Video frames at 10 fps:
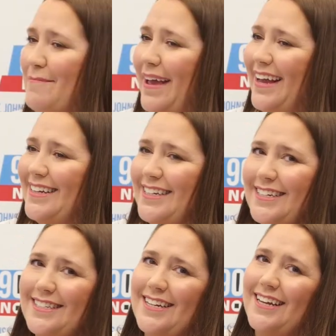
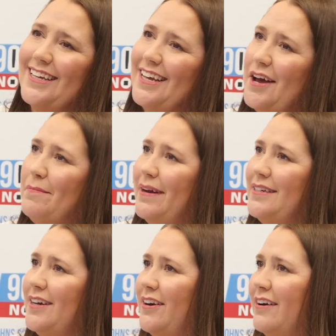anti-Stanley Cup.
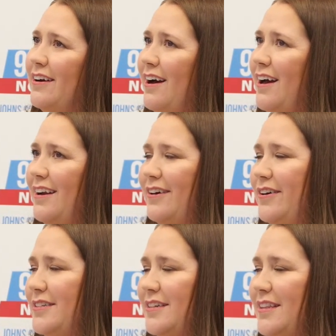My daughter got
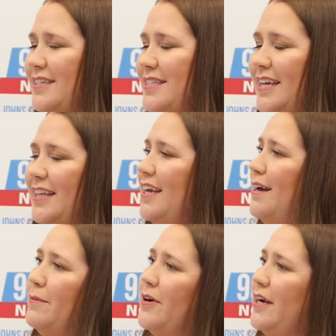hooked on the Stanley
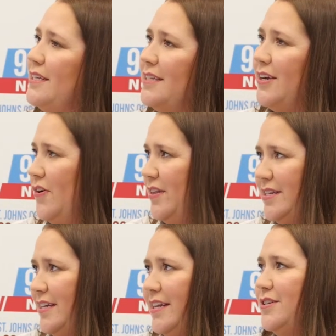Cup craze, like all the
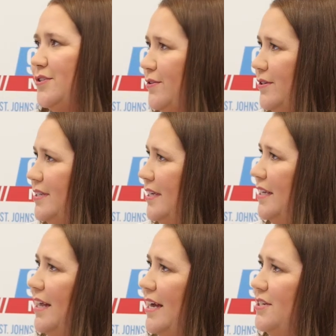teenage girls
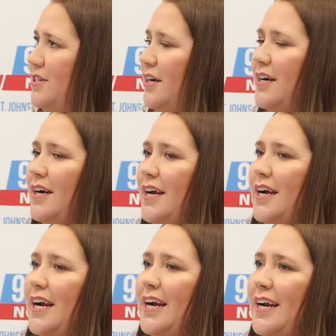did last yep, year, yep.
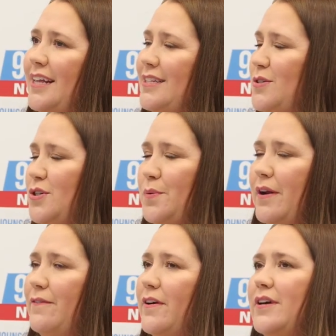and that's what she
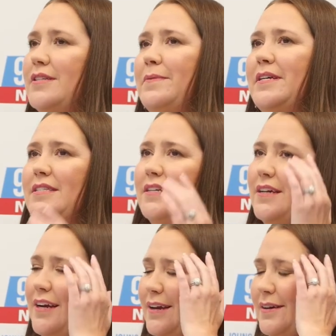wanted for Christmas.
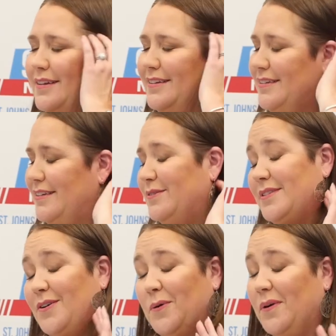And I. It
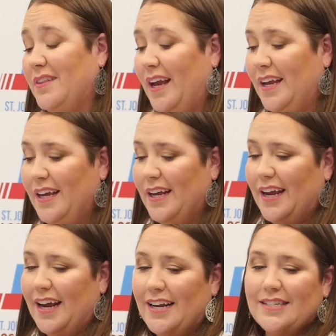was a whole thing.
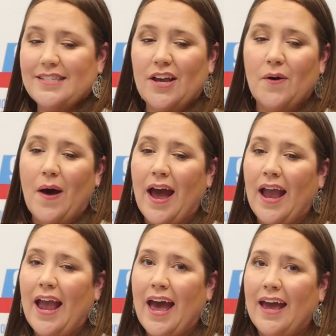And so
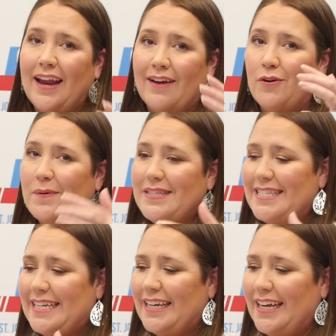I had everyone
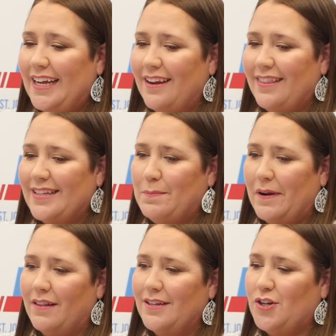seen it that's
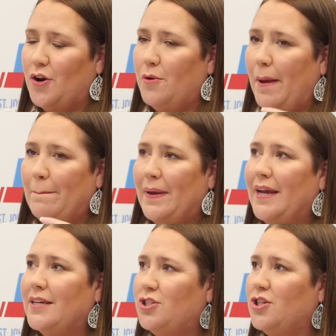been on the show, my
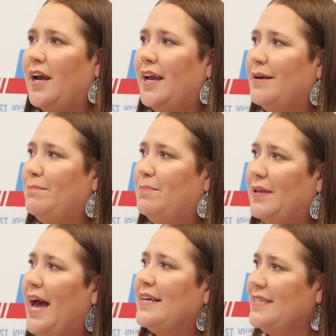big, giant
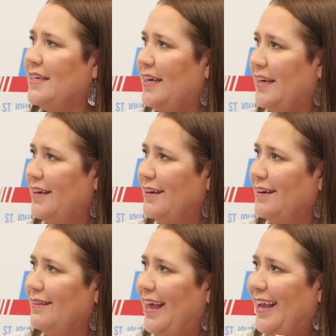plastic,
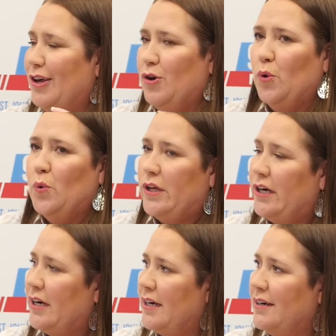like
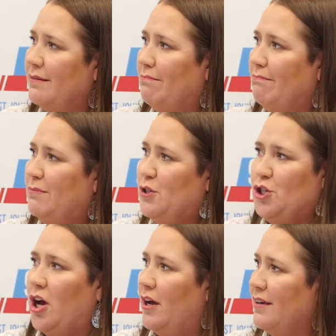cooler
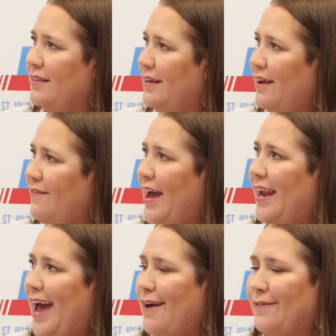jug that I've
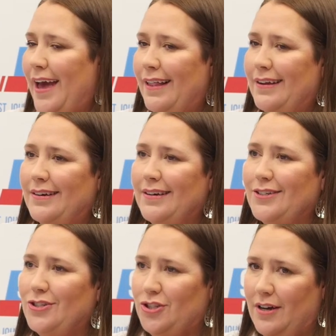had, a half gallon
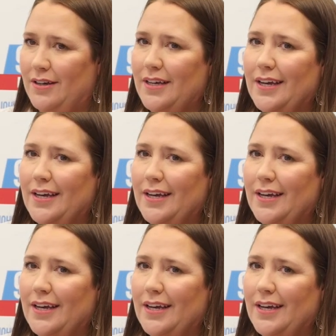jug.